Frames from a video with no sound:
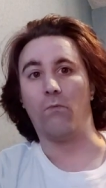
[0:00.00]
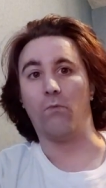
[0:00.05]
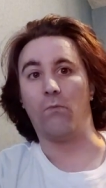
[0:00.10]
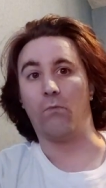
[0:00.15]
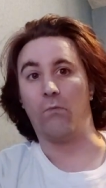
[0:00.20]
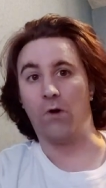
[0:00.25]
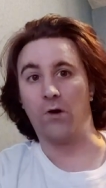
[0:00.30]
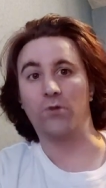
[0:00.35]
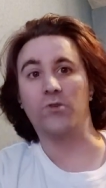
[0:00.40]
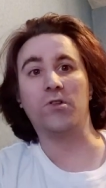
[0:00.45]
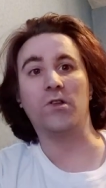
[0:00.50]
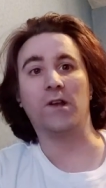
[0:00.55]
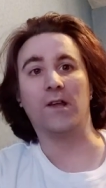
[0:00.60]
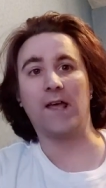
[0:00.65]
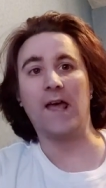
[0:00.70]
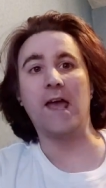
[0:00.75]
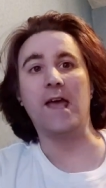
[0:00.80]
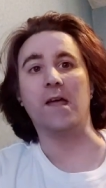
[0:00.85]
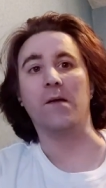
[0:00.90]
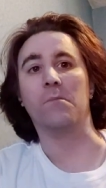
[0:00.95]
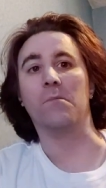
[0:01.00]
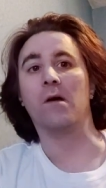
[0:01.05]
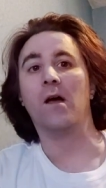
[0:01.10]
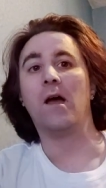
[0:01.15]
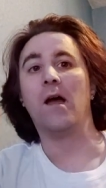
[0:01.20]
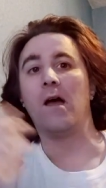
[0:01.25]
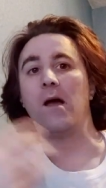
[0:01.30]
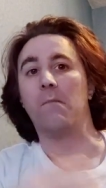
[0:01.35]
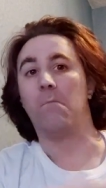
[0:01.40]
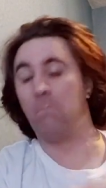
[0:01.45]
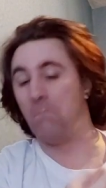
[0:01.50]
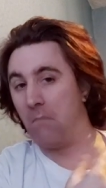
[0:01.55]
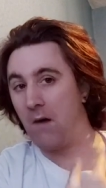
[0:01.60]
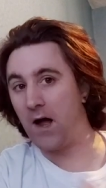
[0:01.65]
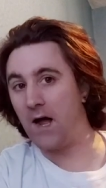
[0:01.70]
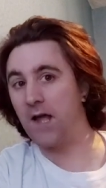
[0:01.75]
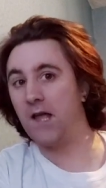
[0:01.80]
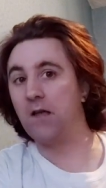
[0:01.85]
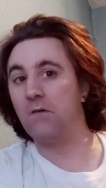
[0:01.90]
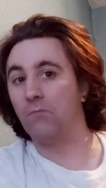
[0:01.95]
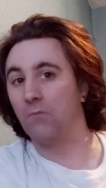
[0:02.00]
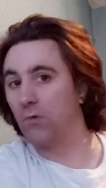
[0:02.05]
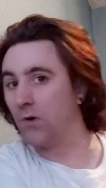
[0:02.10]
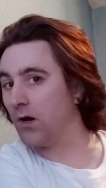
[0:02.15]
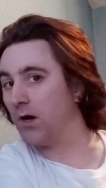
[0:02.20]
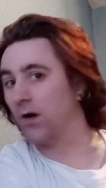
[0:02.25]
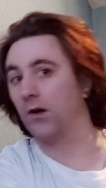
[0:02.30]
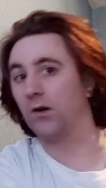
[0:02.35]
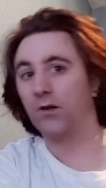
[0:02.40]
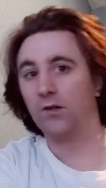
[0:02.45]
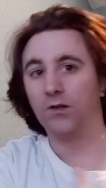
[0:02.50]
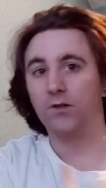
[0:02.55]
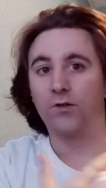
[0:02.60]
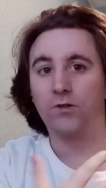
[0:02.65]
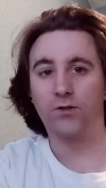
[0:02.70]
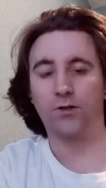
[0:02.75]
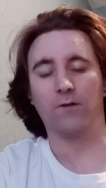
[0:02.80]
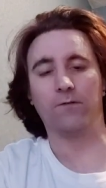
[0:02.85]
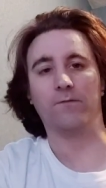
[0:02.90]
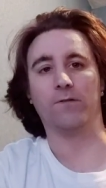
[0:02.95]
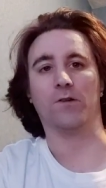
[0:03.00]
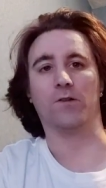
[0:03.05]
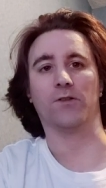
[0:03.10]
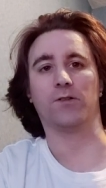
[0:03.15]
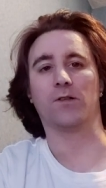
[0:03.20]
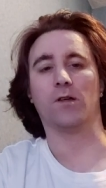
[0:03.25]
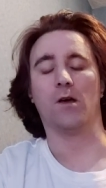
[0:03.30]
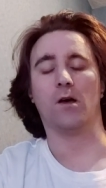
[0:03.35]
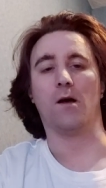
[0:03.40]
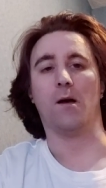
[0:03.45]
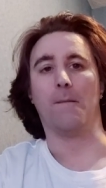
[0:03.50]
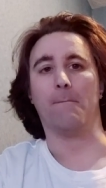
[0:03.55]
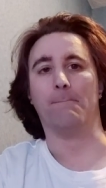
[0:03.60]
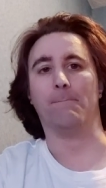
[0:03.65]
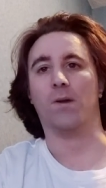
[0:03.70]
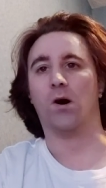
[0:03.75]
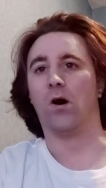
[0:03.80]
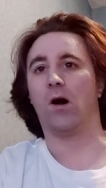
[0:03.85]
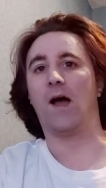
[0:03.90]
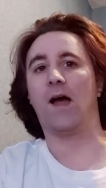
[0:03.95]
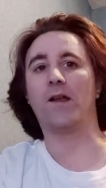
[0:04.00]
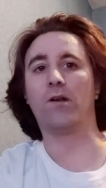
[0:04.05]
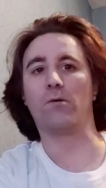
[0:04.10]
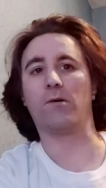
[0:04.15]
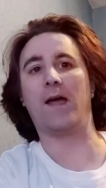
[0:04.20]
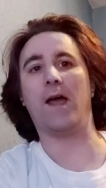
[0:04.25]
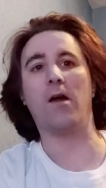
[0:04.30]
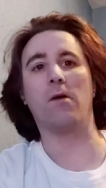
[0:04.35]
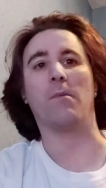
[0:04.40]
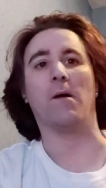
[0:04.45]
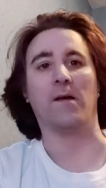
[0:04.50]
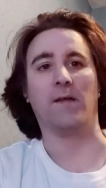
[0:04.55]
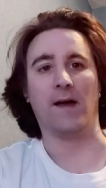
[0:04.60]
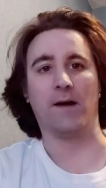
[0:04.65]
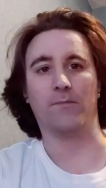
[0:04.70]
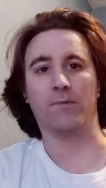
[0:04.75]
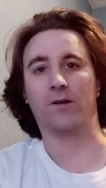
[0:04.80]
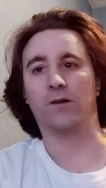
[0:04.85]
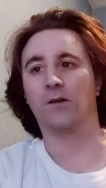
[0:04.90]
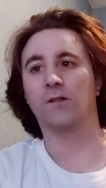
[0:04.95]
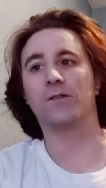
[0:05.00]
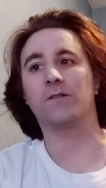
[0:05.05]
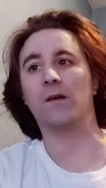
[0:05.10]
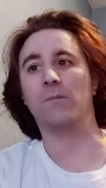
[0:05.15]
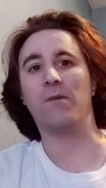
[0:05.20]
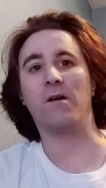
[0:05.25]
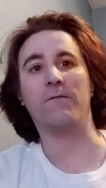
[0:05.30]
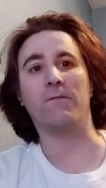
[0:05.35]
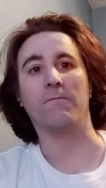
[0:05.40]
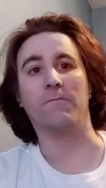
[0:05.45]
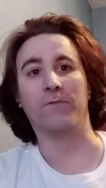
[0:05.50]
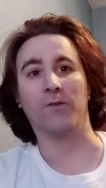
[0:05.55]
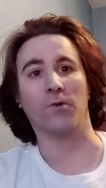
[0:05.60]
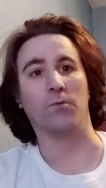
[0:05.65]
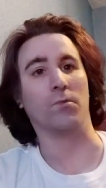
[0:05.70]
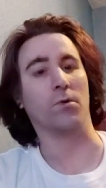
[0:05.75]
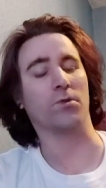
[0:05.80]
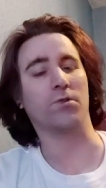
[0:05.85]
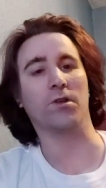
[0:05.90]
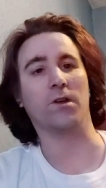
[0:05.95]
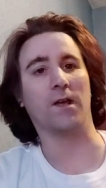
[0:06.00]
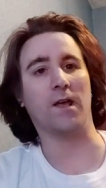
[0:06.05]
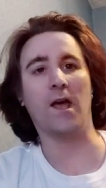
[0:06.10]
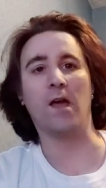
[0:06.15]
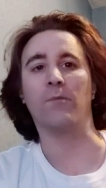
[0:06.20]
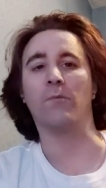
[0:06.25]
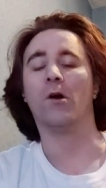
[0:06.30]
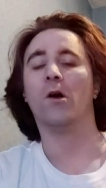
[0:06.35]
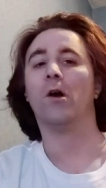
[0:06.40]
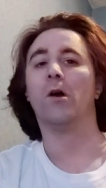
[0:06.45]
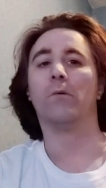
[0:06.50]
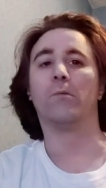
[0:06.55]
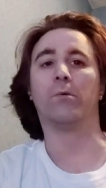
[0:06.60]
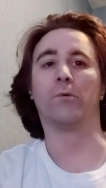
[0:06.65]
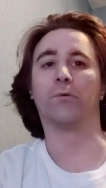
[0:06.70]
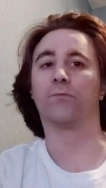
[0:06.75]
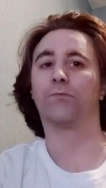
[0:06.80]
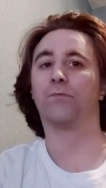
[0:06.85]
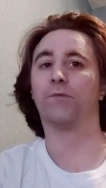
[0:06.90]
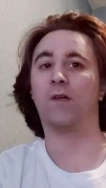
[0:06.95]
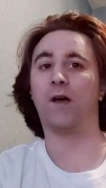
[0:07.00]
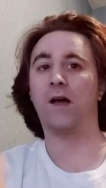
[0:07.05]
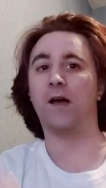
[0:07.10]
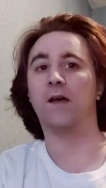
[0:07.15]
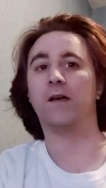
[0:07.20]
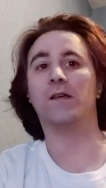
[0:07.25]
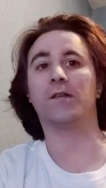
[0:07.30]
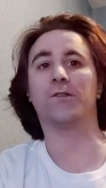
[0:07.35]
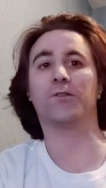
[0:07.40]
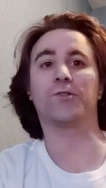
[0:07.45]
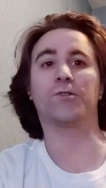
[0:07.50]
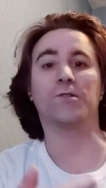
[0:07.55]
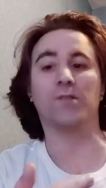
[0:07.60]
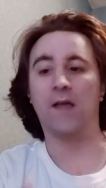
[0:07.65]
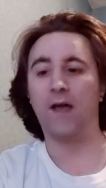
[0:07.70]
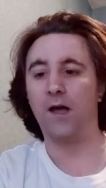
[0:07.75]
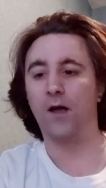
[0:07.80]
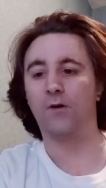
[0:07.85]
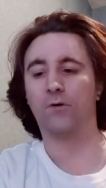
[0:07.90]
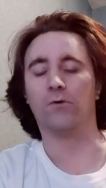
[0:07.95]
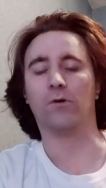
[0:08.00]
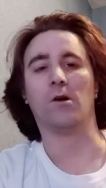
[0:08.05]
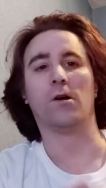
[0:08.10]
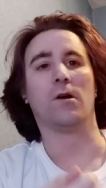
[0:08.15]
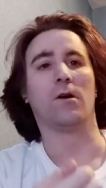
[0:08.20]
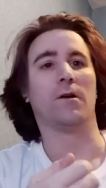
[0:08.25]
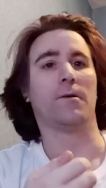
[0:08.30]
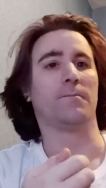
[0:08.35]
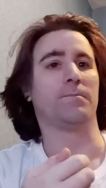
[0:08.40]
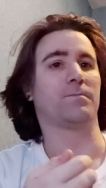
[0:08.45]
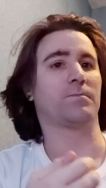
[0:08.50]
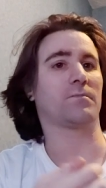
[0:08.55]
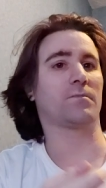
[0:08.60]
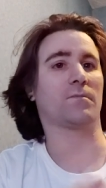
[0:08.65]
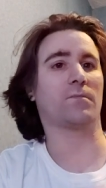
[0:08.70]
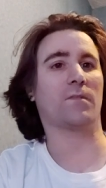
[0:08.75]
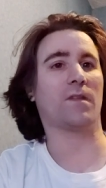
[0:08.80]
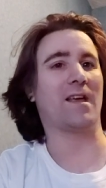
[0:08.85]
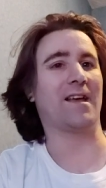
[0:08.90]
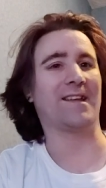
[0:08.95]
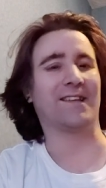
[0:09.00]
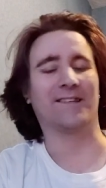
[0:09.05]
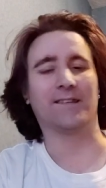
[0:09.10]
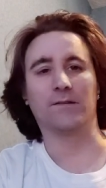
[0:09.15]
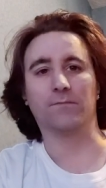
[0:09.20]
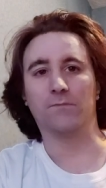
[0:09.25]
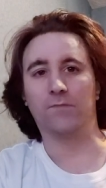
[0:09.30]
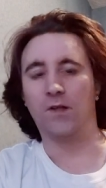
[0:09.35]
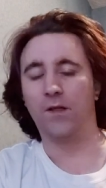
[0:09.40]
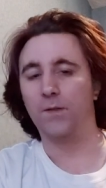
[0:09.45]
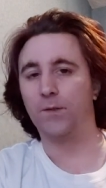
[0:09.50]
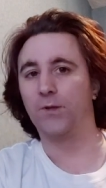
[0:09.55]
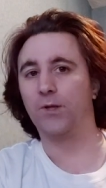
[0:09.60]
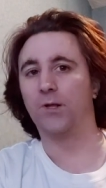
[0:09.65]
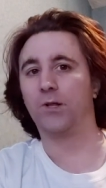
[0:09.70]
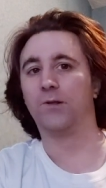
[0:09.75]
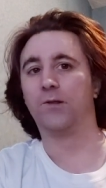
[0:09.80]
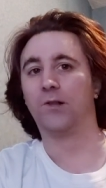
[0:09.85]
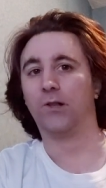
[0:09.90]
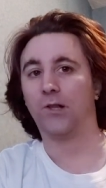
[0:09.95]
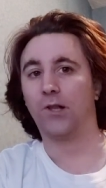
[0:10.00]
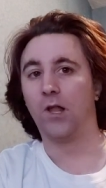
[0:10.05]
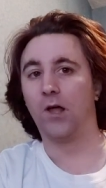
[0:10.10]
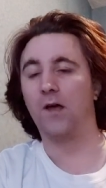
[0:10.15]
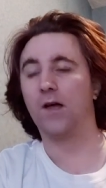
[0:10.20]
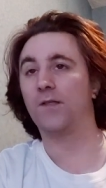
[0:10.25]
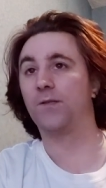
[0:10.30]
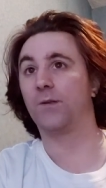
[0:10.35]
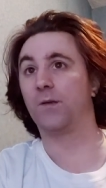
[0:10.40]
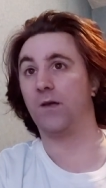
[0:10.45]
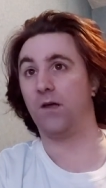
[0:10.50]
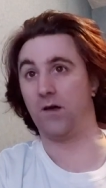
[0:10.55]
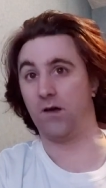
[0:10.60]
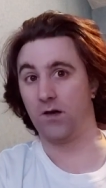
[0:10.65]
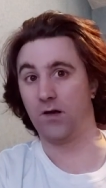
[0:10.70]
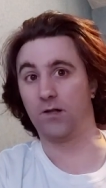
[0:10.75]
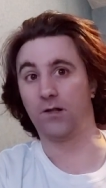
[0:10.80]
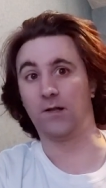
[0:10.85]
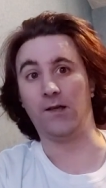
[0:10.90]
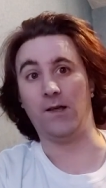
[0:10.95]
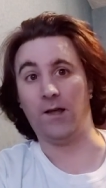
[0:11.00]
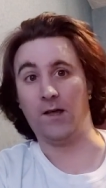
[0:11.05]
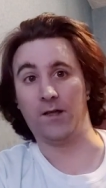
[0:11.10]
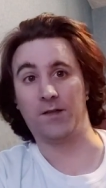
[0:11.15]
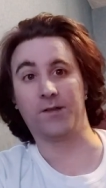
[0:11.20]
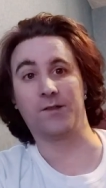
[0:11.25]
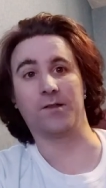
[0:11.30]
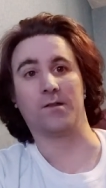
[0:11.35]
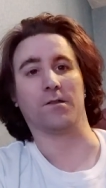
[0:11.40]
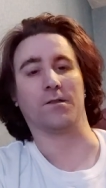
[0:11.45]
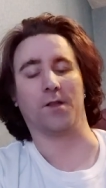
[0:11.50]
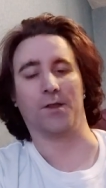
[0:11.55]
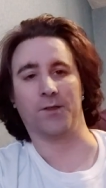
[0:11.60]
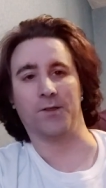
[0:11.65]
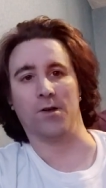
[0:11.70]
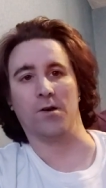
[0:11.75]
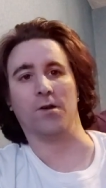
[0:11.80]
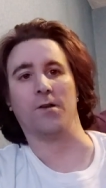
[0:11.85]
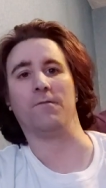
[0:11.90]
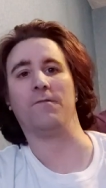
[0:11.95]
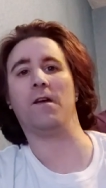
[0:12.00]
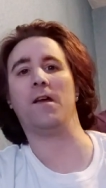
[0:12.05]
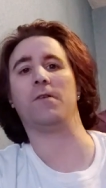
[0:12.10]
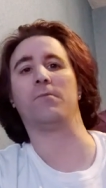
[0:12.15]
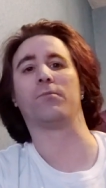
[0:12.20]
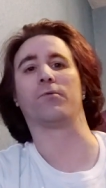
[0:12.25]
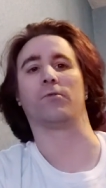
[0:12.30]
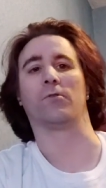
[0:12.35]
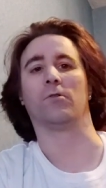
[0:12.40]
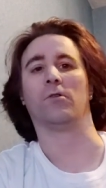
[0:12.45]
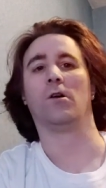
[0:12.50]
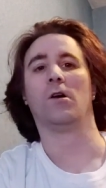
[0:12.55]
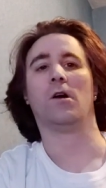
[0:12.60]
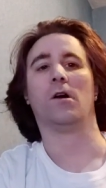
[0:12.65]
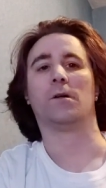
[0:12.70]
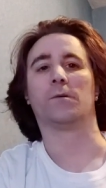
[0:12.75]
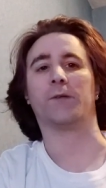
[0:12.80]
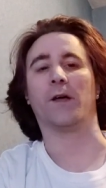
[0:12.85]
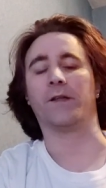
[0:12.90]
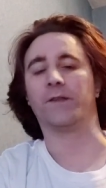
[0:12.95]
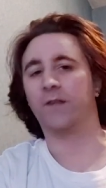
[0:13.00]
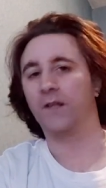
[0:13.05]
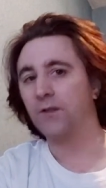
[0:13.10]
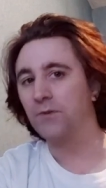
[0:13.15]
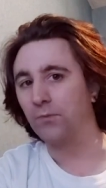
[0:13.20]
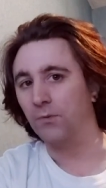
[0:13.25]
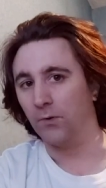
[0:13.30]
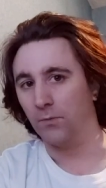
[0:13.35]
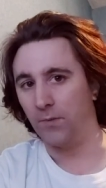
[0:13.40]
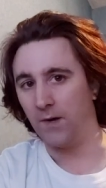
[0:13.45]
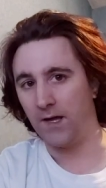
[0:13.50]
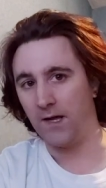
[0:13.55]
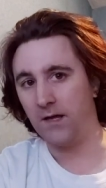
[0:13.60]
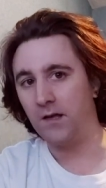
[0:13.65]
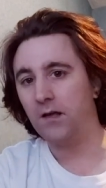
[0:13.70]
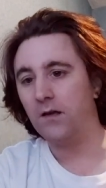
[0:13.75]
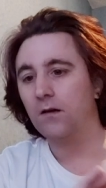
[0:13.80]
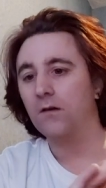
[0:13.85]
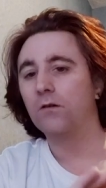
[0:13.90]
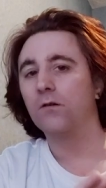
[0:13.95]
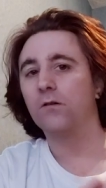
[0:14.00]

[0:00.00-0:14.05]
watching a game, my work suffers. But I don't care about that because I'm having fun watching a game. Well, that is now at the at the earliest, the third of April, that this will be